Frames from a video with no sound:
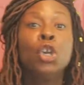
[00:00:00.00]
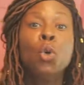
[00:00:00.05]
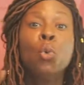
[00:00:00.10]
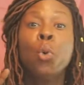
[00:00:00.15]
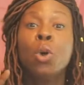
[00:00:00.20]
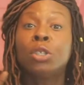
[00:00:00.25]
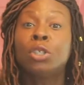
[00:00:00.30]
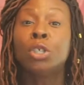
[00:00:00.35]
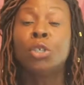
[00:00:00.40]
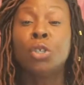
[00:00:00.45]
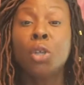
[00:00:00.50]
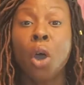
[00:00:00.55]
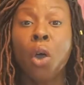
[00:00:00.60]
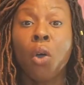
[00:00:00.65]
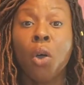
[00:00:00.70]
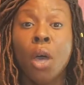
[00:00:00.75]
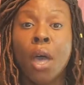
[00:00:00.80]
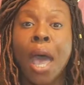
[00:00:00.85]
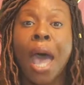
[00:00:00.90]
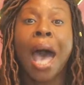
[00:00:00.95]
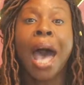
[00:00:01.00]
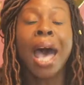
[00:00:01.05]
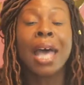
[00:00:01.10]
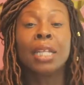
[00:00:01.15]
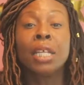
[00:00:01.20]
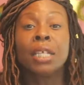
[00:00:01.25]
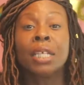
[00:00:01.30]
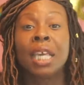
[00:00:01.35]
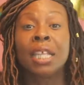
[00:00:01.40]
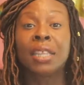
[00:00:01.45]
You want to know how
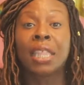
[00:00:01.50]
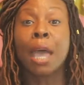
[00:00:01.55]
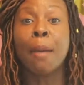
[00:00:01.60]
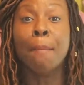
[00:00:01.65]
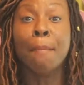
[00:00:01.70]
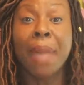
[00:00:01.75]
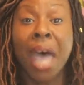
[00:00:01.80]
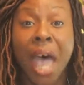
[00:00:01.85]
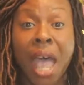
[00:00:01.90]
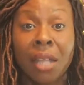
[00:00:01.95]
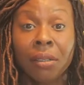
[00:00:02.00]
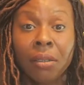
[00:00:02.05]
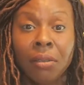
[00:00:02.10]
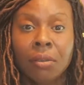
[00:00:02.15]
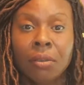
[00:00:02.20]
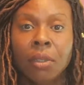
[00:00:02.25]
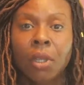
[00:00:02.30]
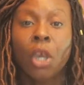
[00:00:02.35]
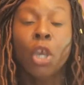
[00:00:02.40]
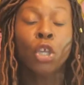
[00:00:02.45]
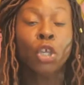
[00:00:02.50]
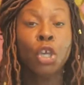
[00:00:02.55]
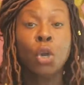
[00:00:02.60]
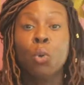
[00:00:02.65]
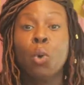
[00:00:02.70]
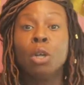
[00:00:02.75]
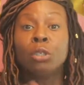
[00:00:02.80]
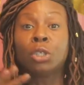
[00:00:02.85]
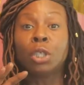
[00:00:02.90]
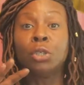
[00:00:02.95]
to get that man? You
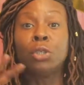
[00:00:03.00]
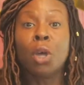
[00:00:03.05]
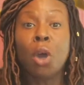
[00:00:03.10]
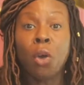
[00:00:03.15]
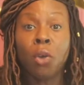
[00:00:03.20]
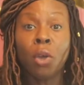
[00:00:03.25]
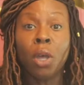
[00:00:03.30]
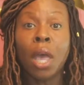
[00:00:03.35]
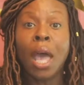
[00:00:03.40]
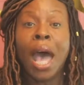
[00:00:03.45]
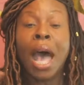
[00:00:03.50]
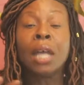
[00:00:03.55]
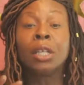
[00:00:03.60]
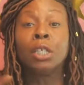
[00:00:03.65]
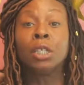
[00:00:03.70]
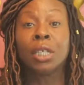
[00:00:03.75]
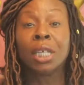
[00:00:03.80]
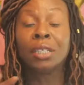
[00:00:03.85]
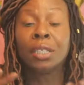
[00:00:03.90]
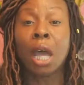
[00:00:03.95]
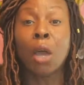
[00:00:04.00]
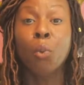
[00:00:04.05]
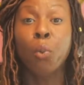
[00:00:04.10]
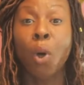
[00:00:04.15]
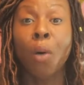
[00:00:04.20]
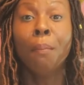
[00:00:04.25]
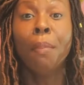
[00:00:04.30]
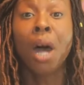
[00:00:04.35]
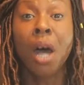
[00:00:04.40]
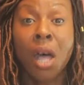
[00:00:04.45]
want to know how to get that
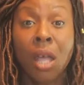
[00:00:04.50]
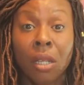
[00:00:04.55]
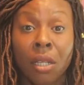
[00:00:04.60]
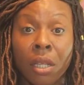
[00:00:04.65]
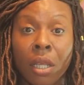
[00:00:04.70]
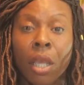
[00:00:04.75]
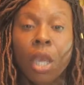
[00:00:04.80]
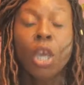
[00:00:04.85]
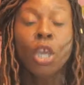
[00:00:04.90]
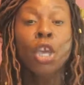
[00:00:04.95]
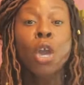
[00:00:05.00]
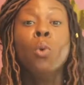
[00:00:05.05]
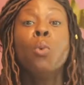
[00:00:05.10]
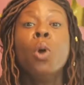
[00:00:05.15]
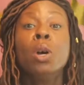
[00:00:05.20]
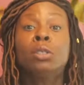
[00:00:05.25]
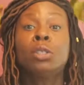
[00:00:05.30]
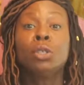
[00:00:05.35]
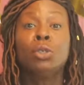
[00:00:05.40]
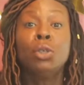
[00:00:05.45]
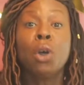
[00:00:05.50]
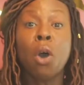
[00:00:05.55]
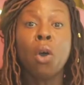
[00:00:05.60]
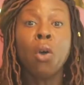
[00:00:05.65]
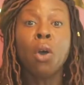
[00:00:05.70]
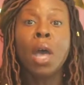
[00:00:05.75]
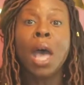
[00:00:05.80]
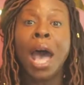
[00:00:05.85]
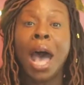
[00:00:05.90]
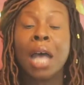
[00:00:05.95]
woman? You want to
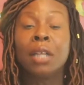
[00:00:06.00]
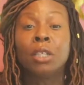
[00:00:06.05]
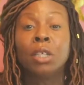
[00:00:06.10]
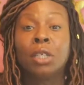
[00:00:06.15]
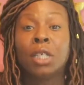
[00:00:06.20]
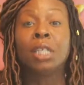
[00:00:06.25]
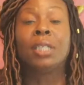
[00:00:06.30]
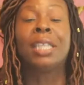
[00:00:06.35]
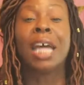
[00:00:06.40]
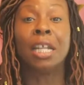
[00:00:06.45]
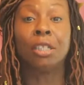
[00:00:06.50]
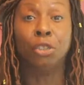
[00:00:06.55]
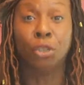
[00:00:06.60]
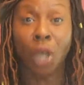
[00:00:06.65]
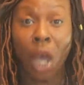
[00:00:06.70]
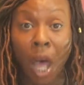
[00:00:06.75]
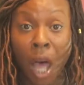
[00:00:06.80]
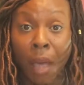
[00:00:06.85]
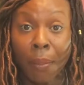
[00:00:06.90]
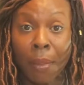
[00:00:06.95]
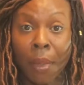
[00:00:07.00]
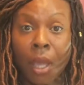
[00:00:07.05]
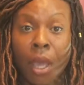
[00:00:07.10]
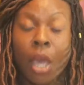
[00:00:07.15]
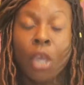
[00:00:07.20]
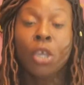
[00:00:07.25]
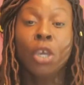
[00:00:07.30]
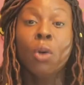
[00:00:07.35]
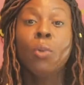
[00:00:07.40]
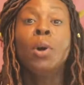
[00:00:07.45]
know how to get that job?
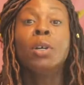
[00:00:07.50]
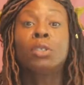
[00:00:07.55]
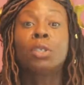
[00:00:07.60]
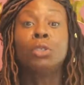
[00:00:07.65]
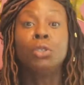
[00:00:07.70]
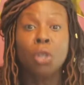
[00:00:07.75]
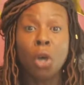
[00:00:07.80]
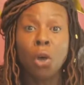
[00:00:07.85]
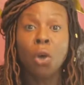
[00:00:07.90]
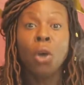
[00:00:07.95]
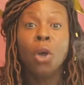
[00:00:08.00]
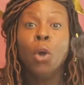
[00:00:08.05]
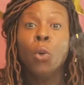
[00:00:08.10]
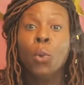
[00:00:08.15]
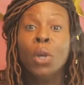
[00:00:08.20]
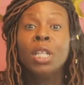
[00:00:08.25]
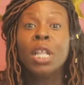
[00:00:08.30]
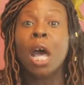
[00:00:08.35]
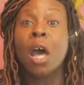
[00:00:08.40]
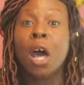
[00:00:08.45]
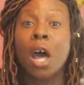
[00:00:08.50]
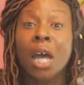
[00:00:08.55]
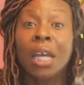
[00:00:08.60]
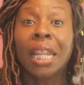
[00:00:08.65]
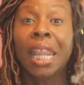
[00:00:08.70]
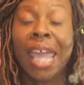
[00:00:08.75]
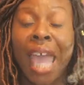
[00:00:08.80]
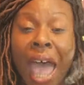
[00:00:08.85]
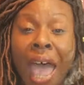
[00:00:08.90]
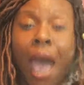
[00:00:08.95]
You want to know when the
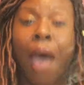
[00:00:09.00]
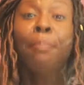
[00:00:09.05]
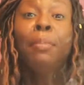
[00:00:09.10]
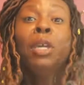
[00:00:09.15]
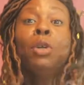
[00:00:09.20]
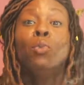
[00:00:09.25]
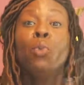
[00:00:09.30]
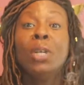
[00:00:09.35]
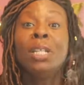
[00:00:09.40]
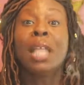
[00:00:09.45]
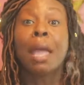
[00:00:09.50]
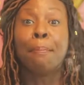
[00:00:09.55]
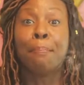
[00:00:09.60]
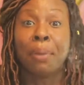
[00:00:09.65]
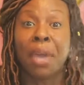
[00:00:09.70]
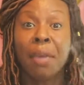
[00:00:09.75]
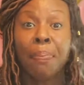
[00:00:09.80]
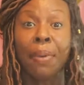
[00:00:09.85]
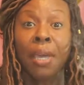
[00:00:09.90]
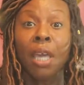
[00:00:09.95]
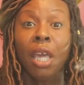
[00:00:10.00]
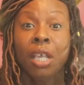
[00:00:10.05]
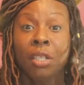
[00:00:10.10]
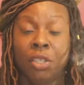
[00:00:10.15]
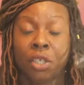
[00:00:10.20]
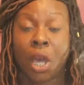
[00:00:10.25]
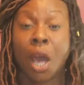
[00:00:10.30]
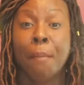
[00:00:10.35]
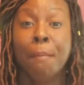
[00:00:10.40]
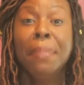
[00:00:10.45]
ugly, when that baby
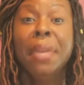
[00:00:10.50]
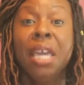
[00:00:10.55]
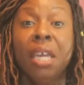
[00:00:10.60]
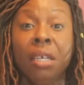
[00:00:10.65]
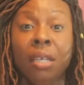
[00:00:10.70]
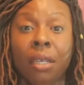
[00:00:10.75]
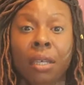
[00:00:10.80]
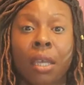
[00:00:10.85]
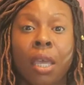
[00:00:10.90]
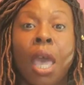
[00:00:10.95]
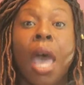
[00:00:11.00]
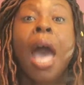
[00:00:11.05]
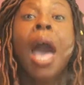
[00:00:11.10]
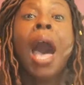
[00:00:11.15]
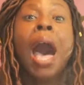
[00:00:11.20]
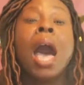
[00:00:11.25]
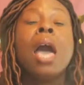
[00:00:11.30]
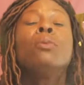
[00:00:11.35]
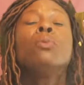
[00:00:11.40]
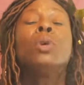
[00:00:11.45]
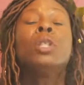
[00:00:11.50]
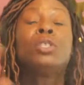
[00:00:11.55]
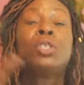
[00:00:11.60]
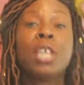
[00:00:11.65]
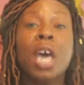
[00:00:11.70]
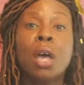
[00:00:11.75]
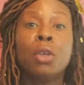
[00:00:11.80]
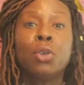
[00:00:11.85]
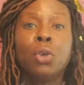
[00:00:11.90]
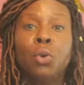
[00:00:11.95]
is coming? I will
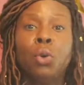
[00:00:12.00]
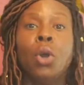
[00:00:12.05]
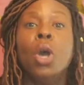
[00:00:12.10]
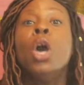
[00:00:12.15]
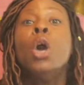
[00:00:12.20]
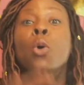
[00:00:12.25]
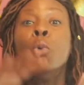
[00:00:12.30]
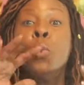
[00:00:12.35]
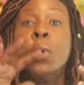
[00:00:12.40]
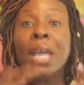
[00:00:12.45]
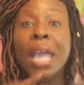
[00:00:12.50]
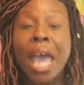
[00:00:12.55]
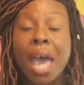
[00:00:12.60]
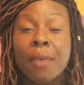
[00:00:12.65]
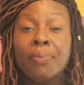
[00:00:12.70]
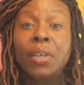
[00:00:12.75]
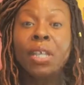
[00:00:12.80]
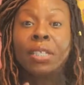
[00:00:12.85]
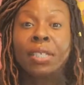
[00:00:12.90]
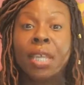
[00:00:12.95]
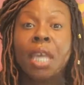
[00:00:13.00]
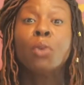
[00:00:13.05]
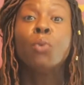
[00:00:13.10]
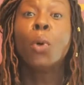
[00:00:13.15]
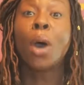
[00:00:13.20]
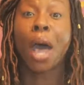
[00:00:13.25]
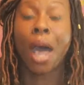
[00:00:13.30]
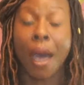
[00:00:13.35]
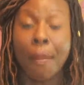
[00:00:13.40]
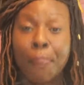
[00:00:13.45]
tell you when everything
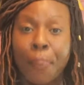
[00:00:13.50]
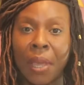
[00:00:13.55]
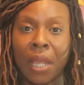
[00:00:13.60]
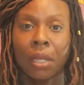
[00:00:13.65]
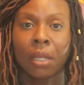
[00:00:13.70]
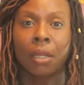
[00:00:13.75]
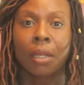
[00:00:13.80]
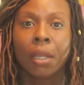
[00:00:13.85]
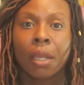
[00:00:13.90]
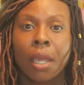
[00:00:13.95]
will happen.